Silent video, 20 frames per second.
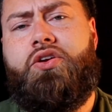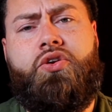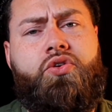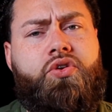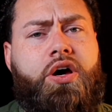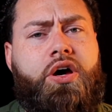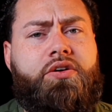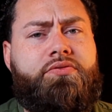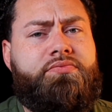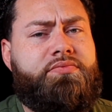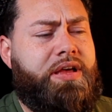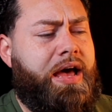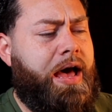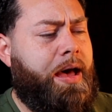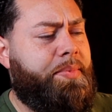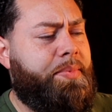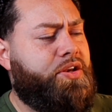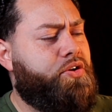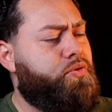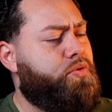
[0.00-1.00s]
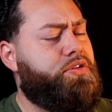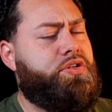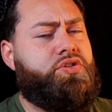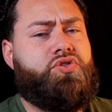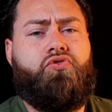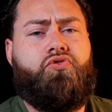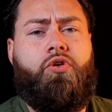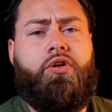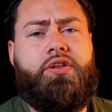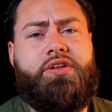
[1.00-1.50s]
I'll be doing the
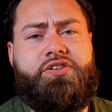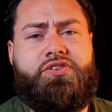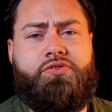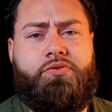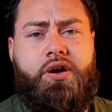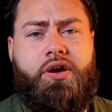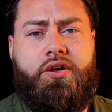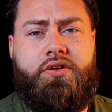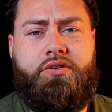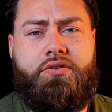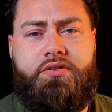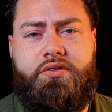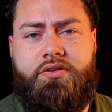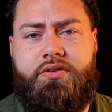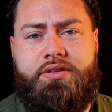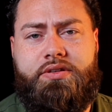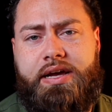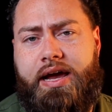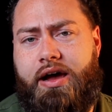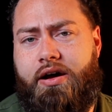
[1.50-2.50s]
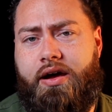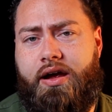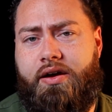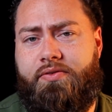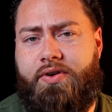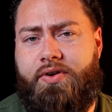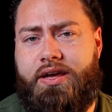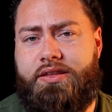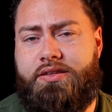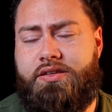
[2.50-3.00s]
scrolly scroll, how I
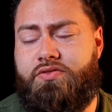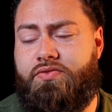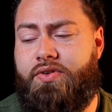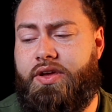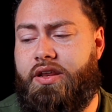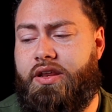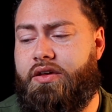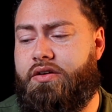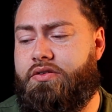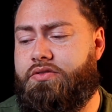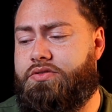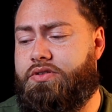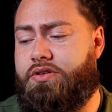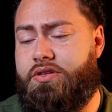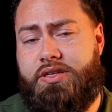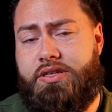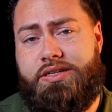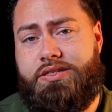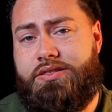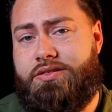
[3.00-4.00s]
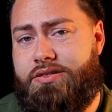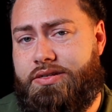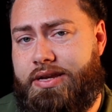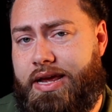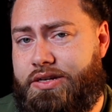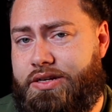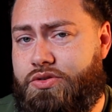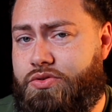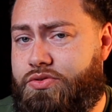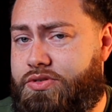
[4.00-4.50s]
find these videos and these
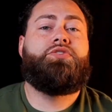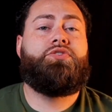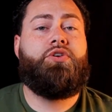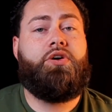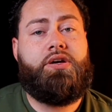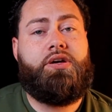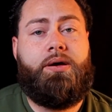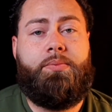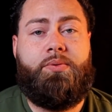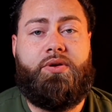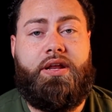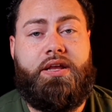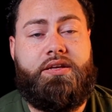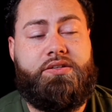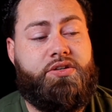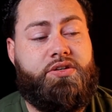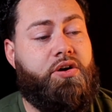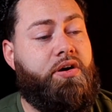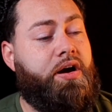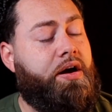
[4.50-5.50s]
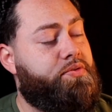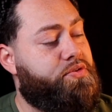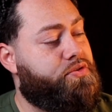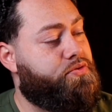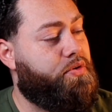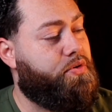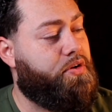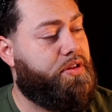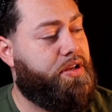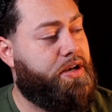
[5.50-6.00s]
tattoos. So a couple of days ago, I was
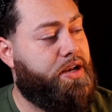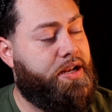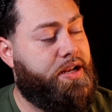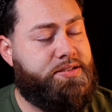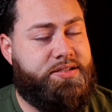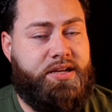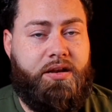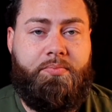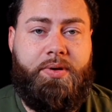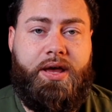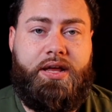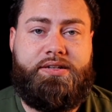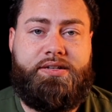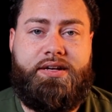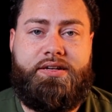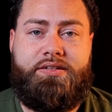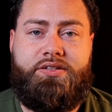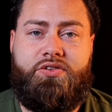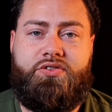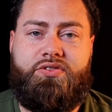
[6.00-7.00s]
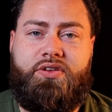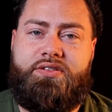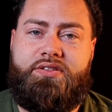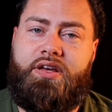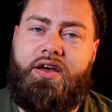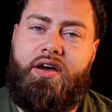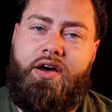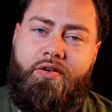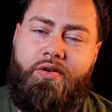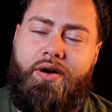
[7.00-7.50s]
scrolling and I seen a bad tattoo. So I was
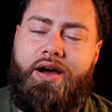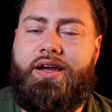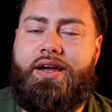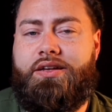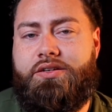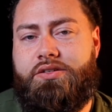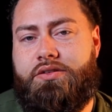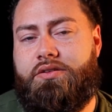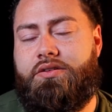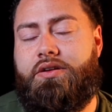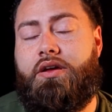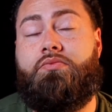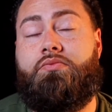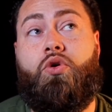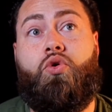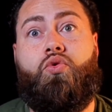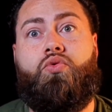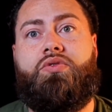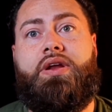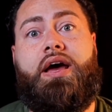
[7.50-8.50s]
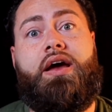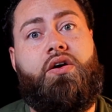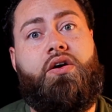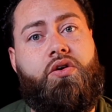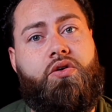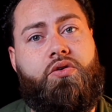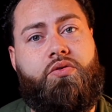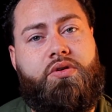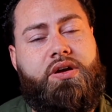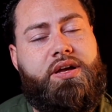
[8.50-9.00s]
like, I could talk. Oh, not
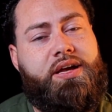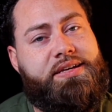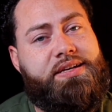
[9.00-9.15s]
ho.